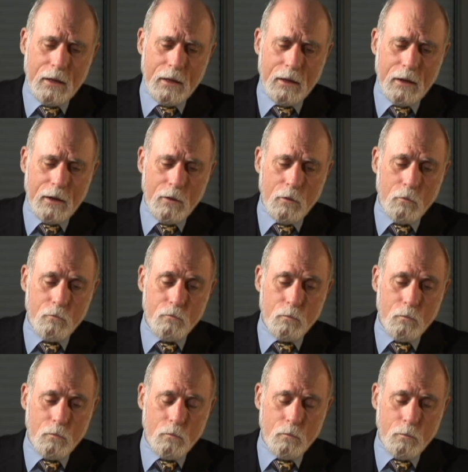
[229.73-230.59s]

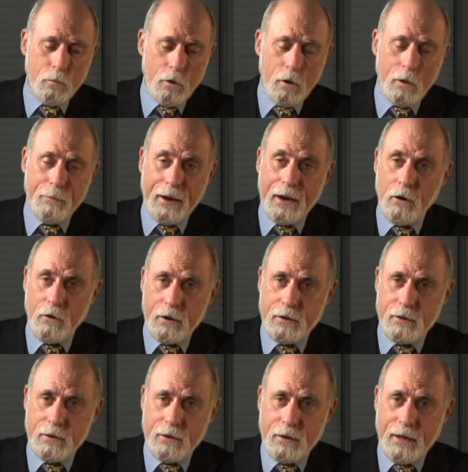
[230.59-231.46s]
Paul
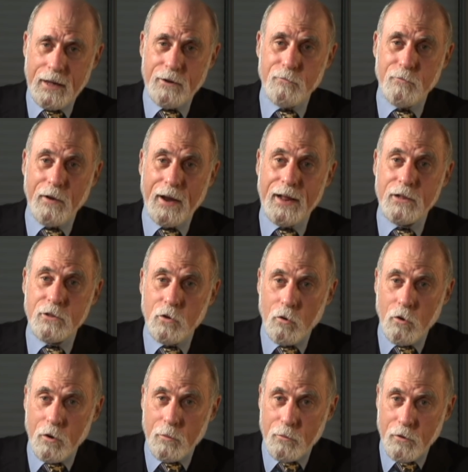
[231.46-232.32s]
Barron at
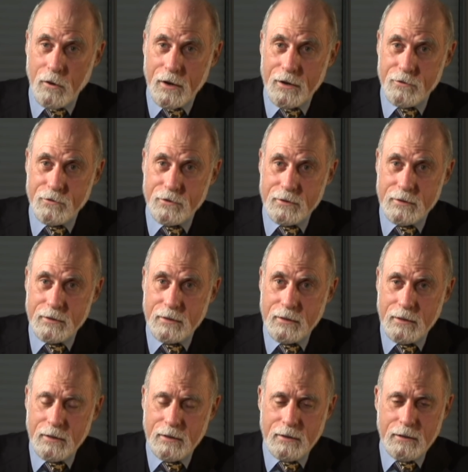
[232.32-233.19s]
RAND Corporation
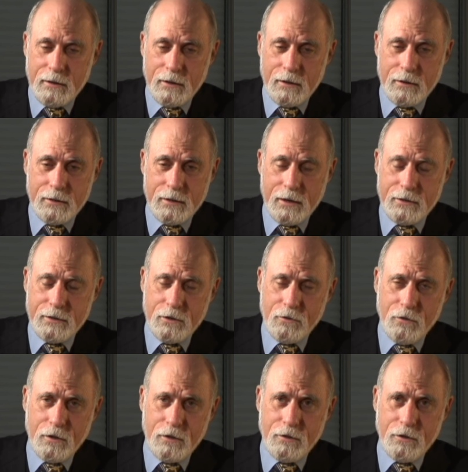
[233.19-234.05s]
in
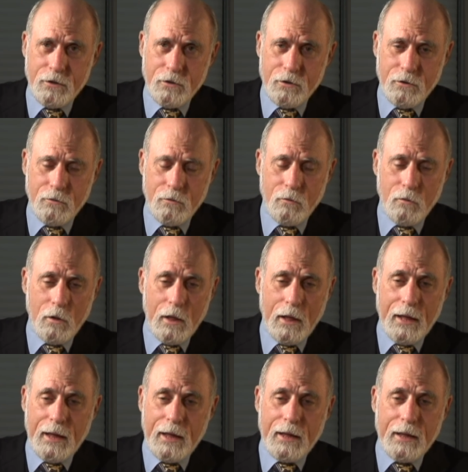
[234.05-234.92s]
1962
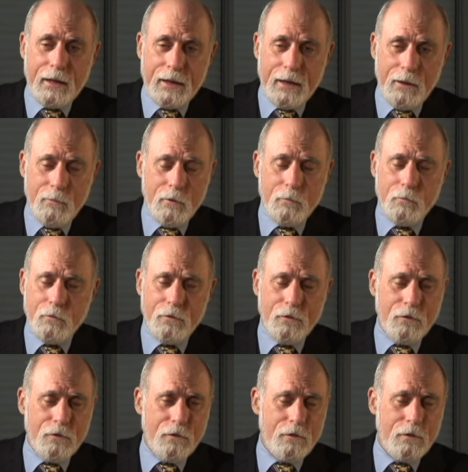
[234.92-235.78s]
came up
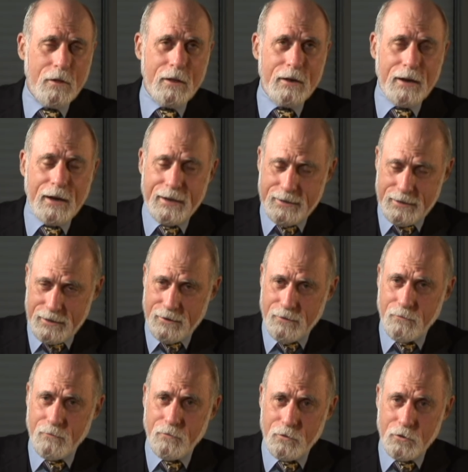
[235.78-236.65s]
with an
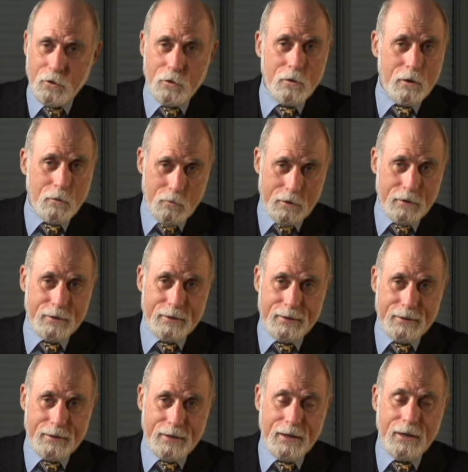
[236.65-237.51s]
idea for doing what
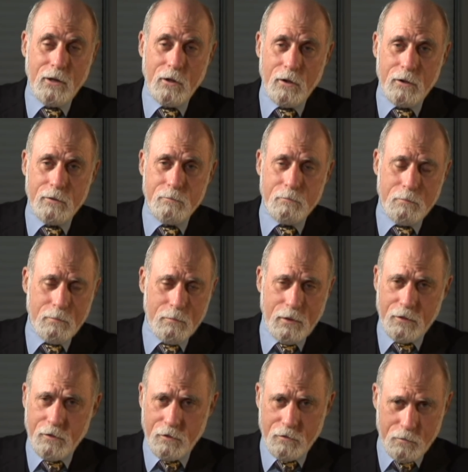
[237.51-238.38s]
he called
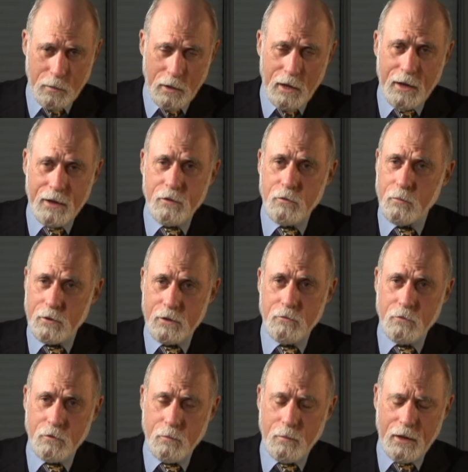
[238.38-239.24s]
message blocks, but
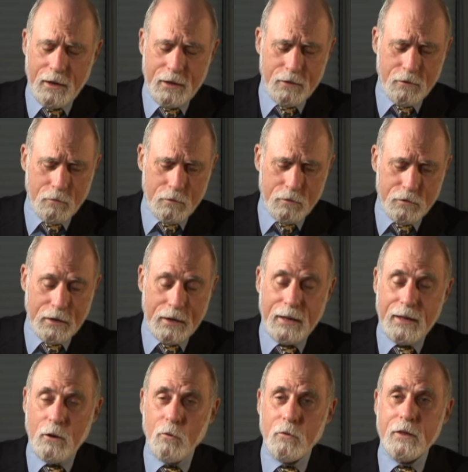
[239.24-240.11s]
it was packet
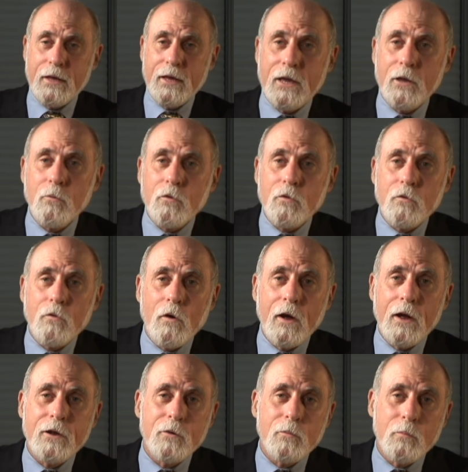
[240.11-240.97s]
switching, only was
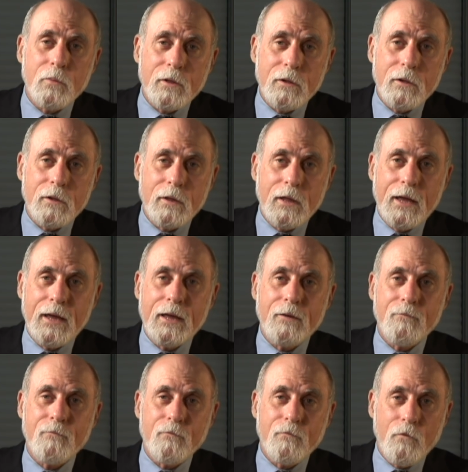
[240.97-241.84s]
trying to build
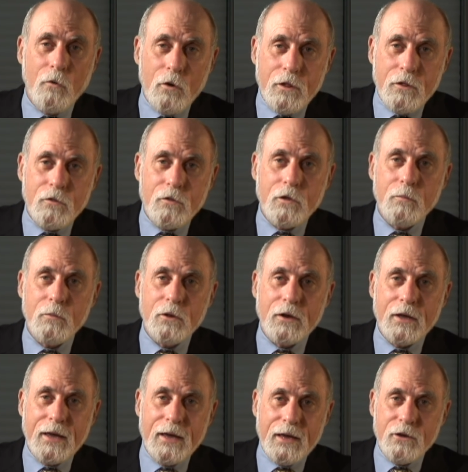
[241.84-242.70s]
a voice
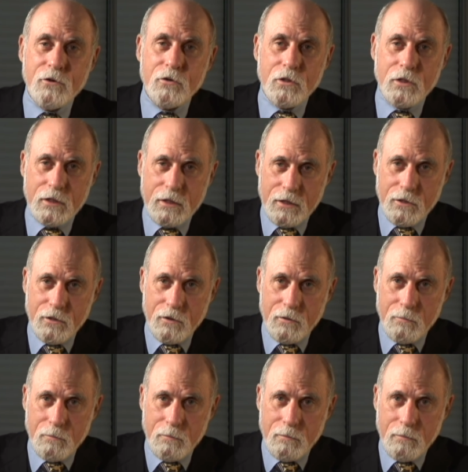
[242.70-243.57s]
communication
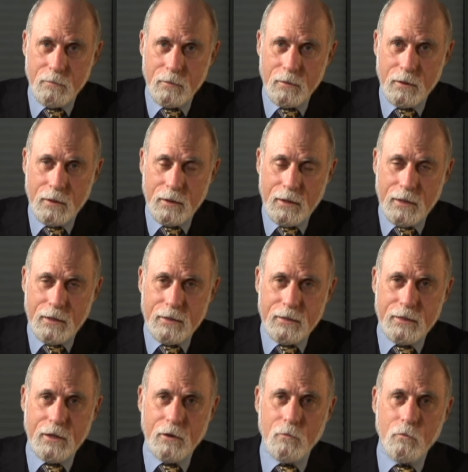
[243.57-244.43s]
system
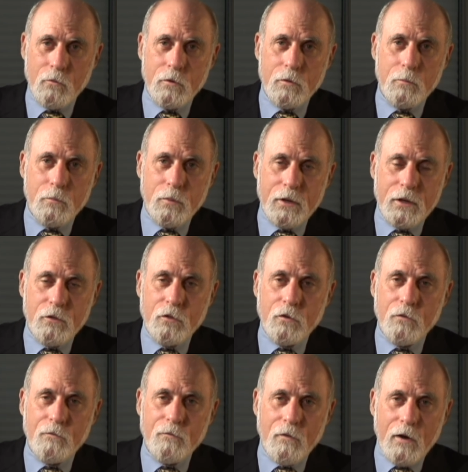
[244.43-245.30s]
that would be
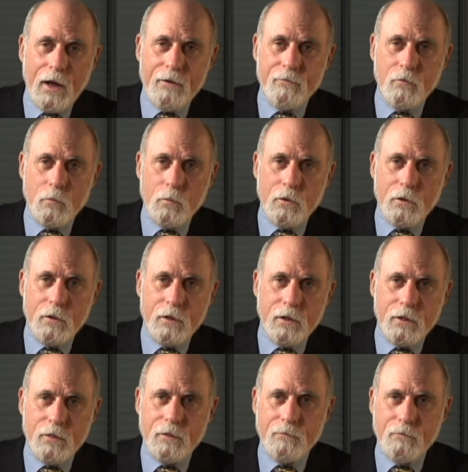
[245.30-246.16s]
survivable
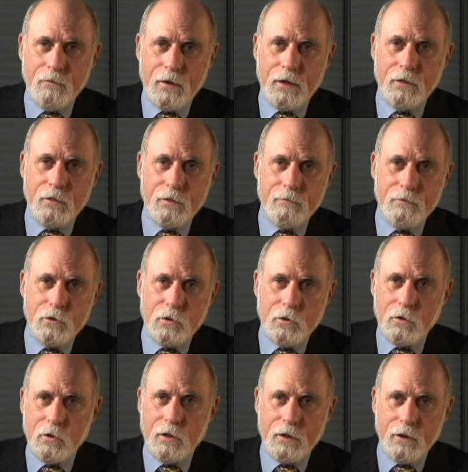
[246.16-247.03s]
in the face of a
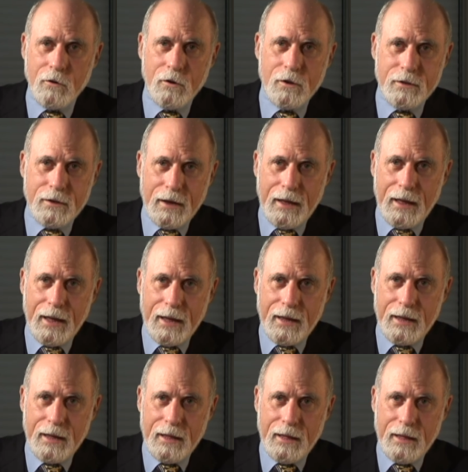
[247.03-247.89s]
nuclear
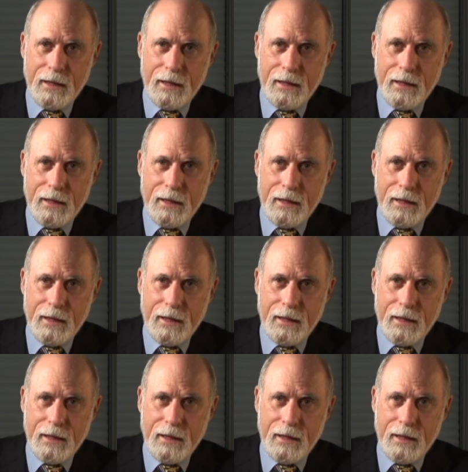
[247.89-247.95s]
attack.